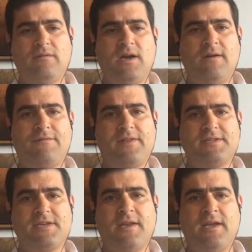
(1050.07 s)
for
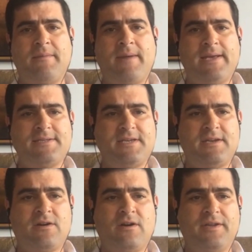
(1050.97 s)
this online
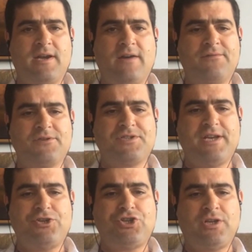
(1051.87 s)
magazine called The
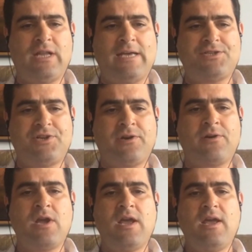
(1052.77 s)
Conversation last
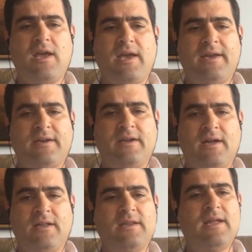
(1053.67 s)
year, and
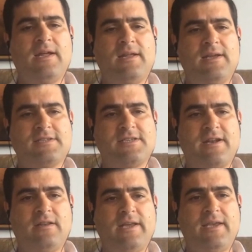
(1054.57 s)
I said
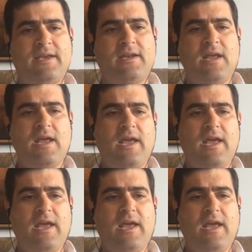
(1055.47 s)
I'll link it.